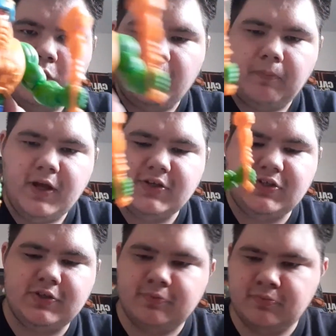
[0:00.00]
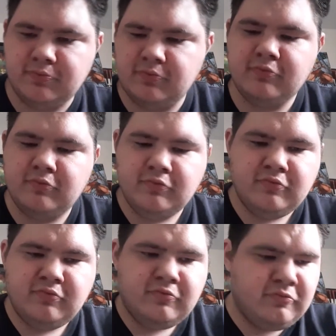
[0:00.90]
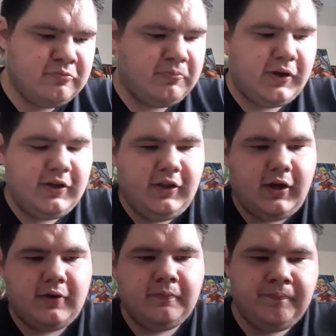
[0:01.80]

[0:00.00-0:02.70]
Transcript: with a mace. But yeah.